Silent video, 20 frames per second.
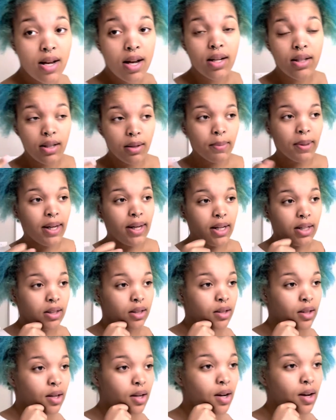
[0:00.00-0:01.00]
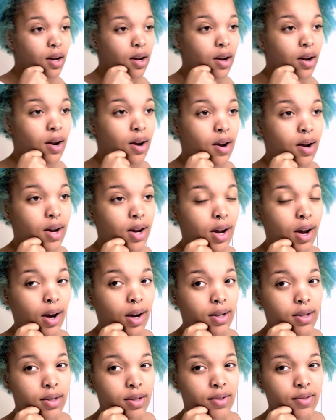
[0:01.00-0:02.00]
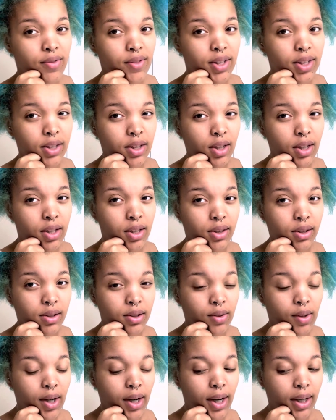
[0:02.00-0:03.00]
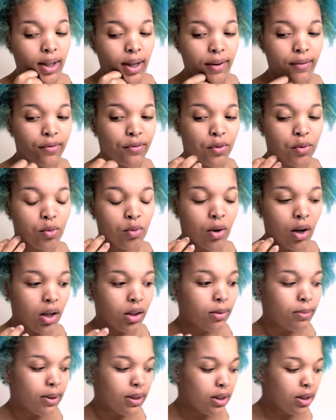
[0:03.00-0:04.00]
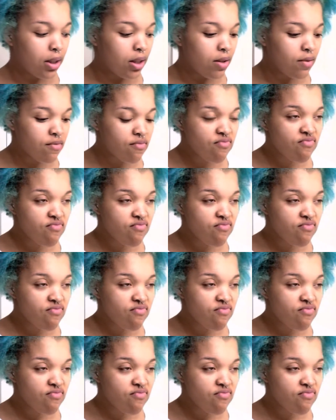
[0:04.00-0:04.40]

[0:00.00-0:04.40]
It's a mess. And y'all, I just finished eating, so I got like food all in my teeth.